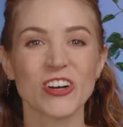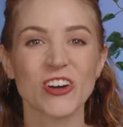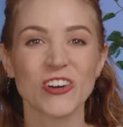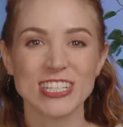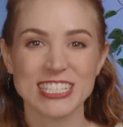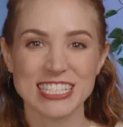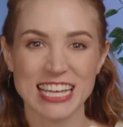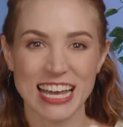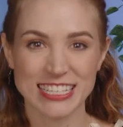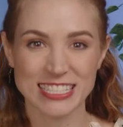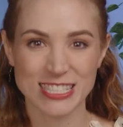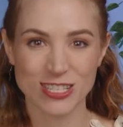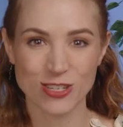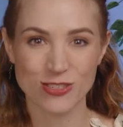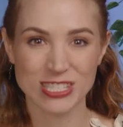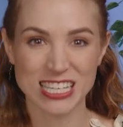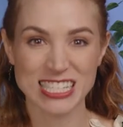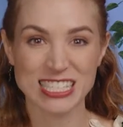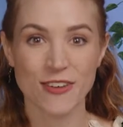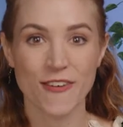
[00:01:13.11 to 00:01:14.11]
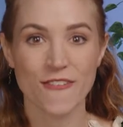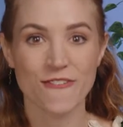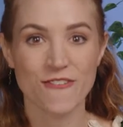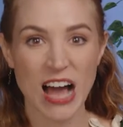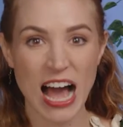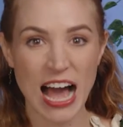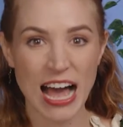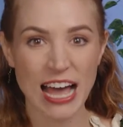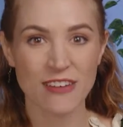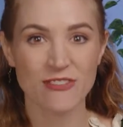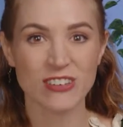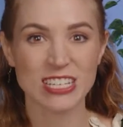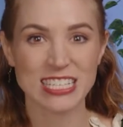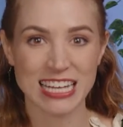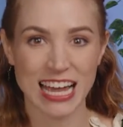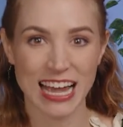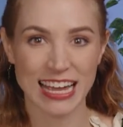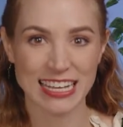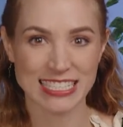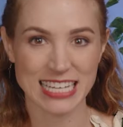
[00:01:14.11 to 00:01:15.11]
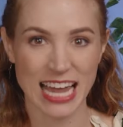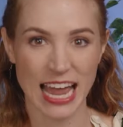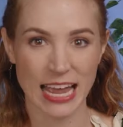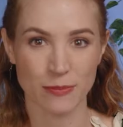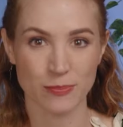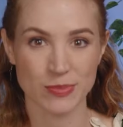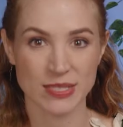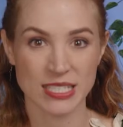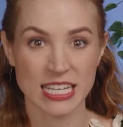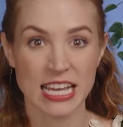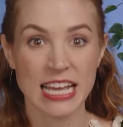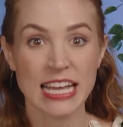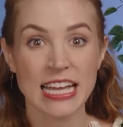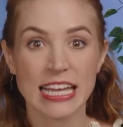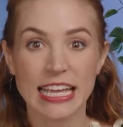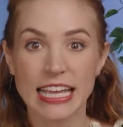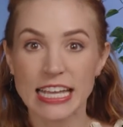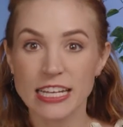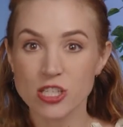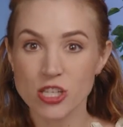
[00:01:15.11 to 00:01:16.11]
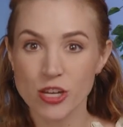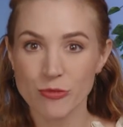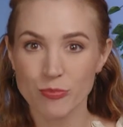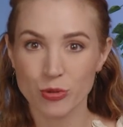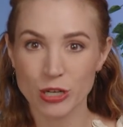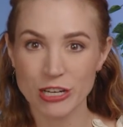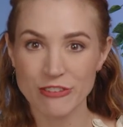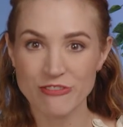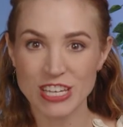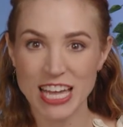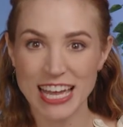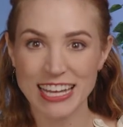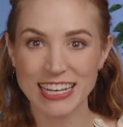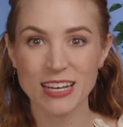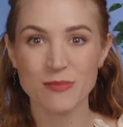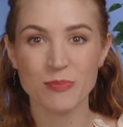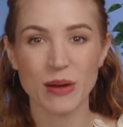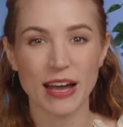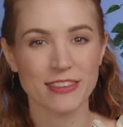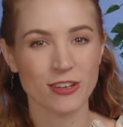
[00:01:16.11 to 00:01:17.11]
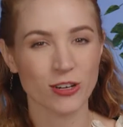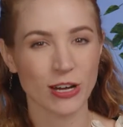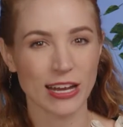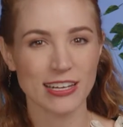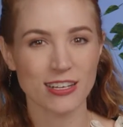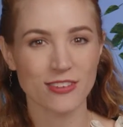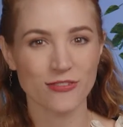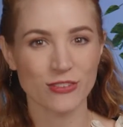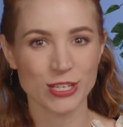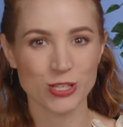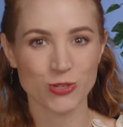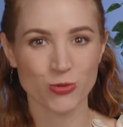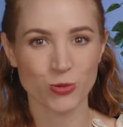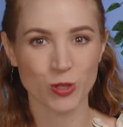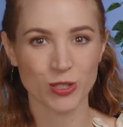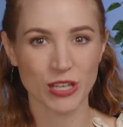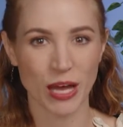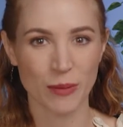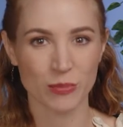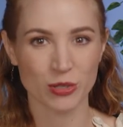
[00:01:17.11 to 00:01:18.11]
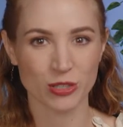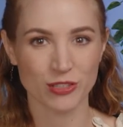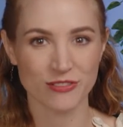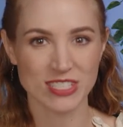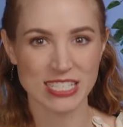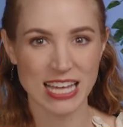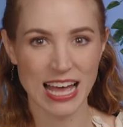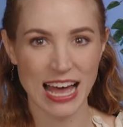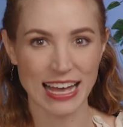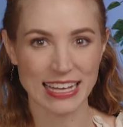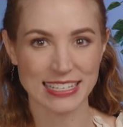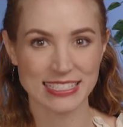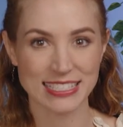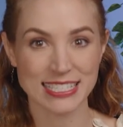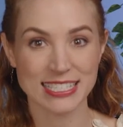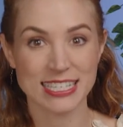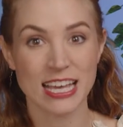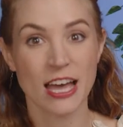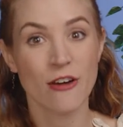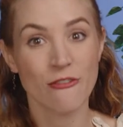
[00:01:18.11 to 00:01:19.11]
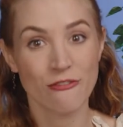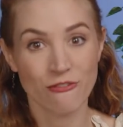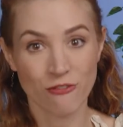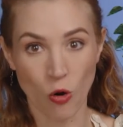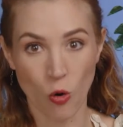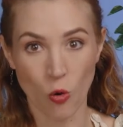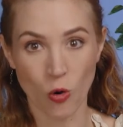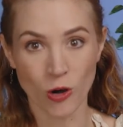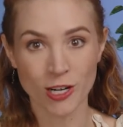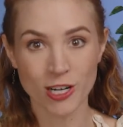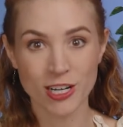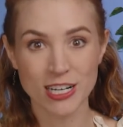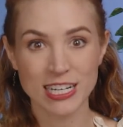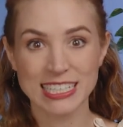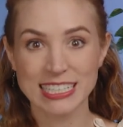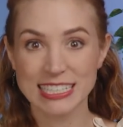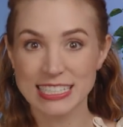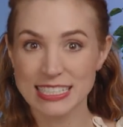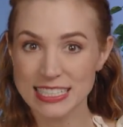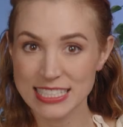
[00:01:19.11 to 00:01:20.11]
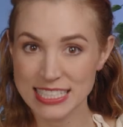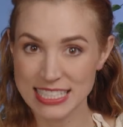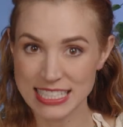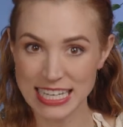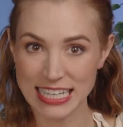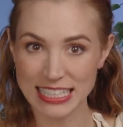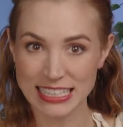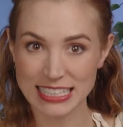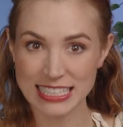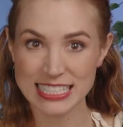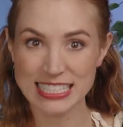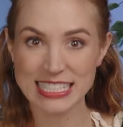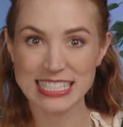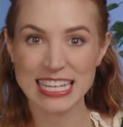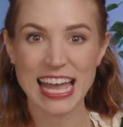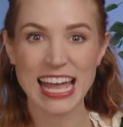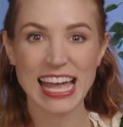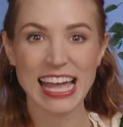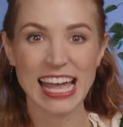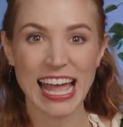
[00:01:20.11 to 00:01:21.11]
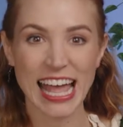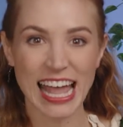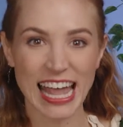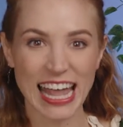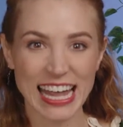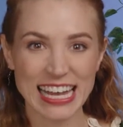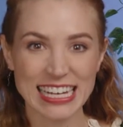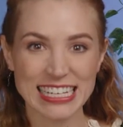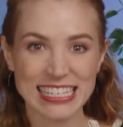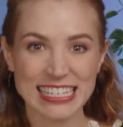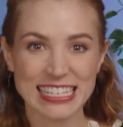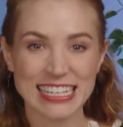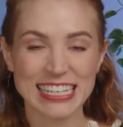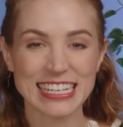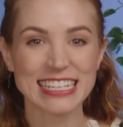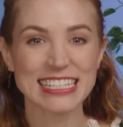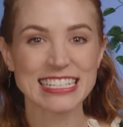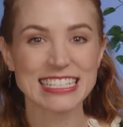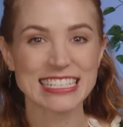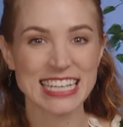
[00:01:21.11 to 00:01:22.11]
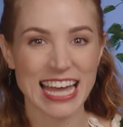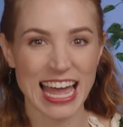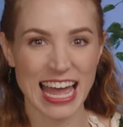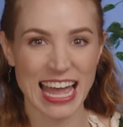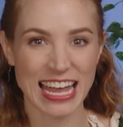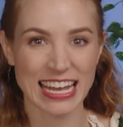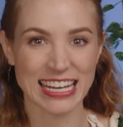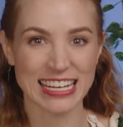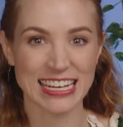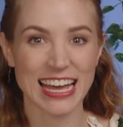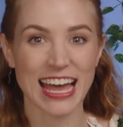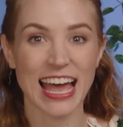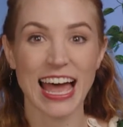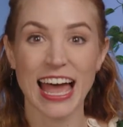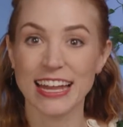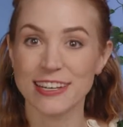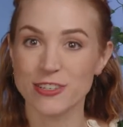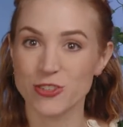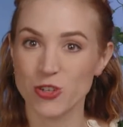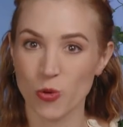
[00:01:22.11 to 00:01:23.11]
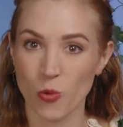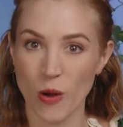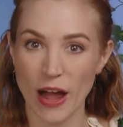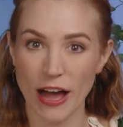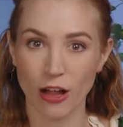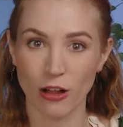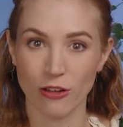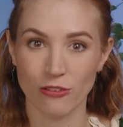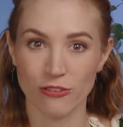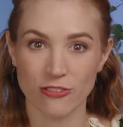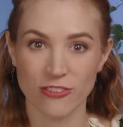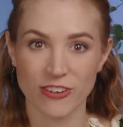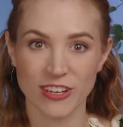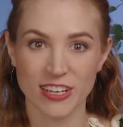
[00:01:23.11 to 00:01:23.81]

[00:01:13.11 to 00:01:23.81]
Cortex uses 5 die types, each abbreviated by their individual number of sides: 4, 6, 8, 10, and 12.